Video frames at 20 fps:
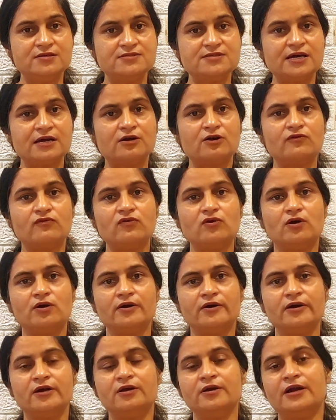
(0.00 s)
this act of
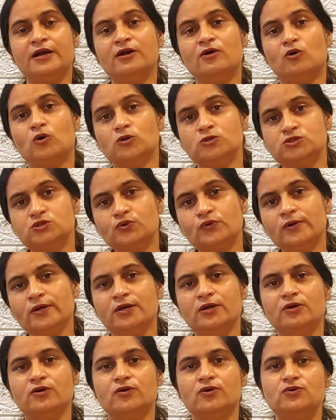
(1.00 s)
Lord Lytton, and also
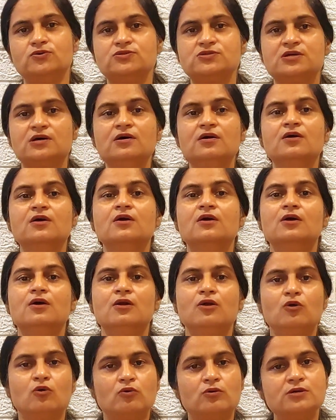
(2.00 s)
he introduced the
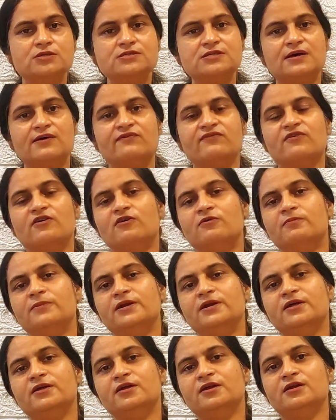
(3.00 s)
local
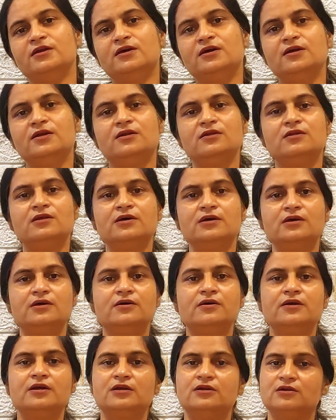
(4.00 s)
self-government in India in the
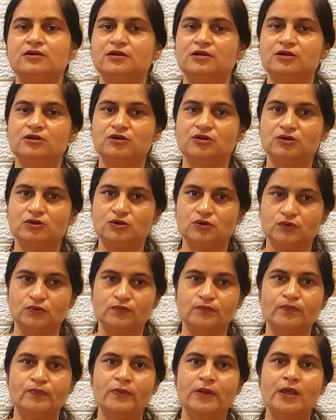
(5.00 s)
year
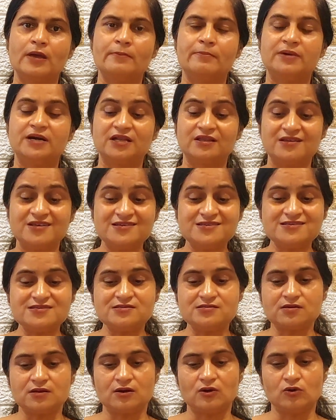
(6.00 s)
1882. But
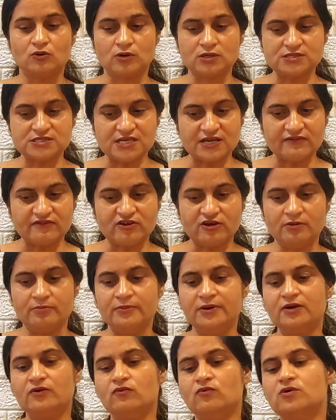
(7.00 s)
this local
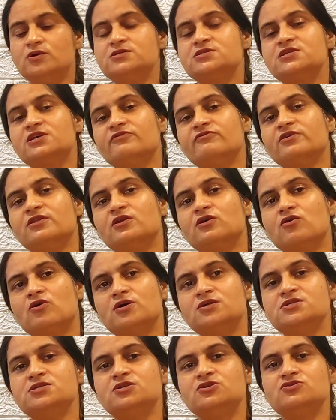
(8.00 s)
self-government was given the
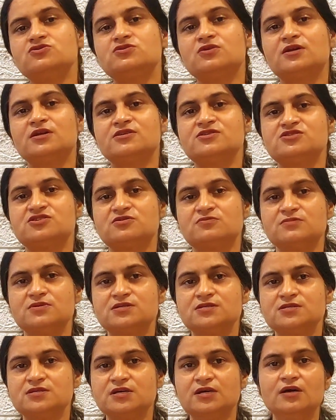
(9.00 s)
constitutional
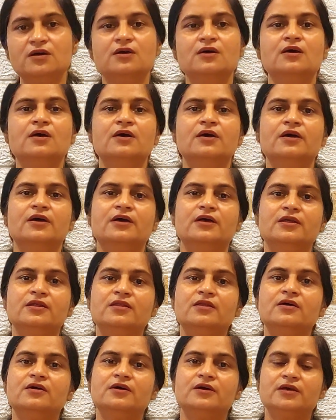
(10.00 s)
legitimacy
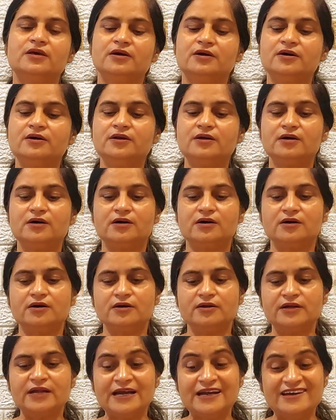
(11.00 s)
in the year
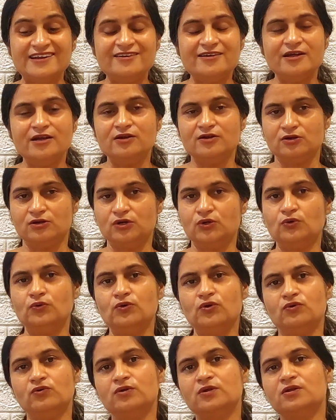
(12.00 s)

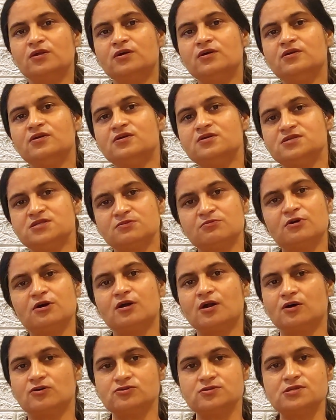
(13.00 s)
1992 during the
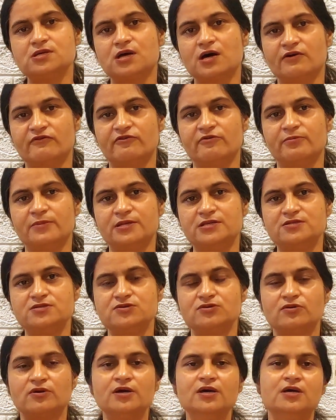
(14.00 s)
Narasimha Rao's
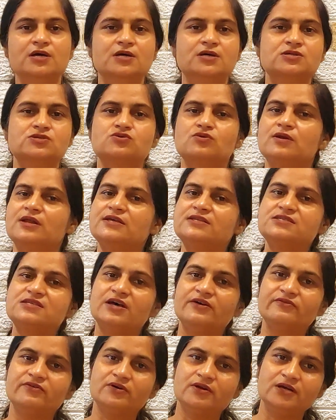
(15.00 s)
government. Okay, so let's
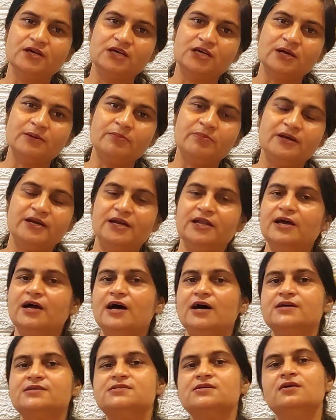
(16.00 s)
have a recap. India
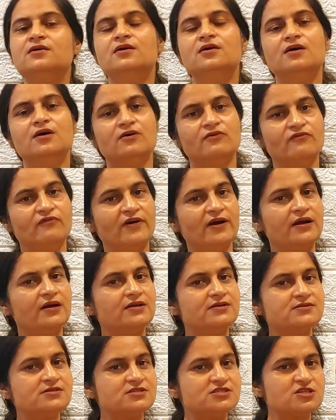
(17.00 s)
has a
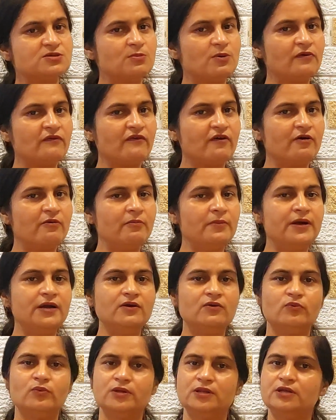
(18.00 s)
federal system of
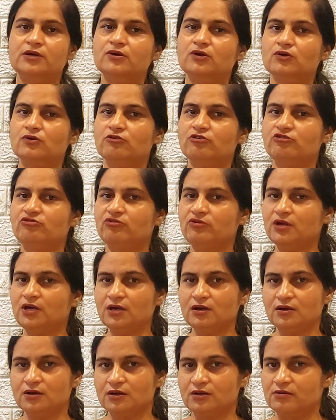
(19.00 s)
government with the
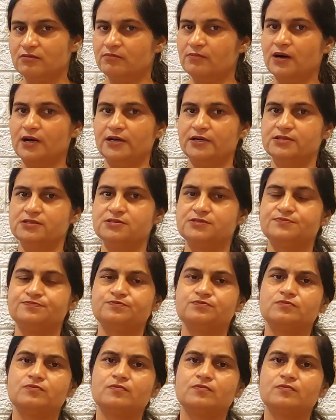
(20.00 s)
unitary bias.